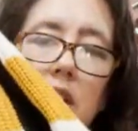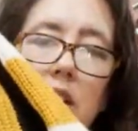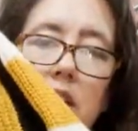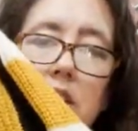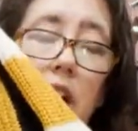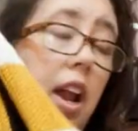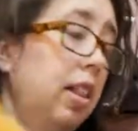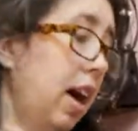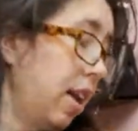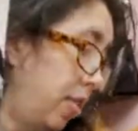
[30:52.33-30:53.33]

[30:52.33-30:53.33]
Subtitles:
It's got a lot of